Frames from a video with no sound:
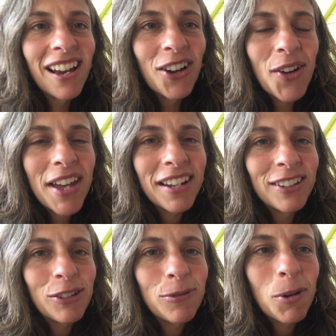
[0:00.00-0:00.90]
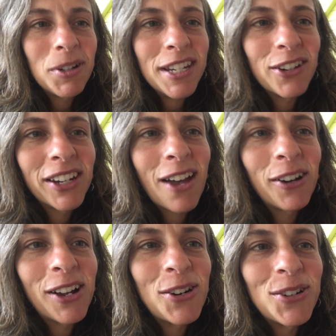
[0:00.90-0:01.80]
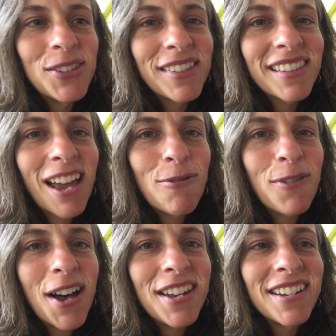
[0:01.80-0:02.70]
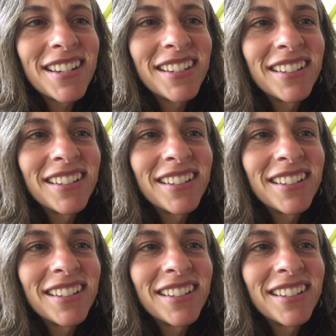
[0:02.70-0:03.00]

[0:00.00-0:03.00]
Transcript: All right, I look forward to hearing how it goes. Have fun.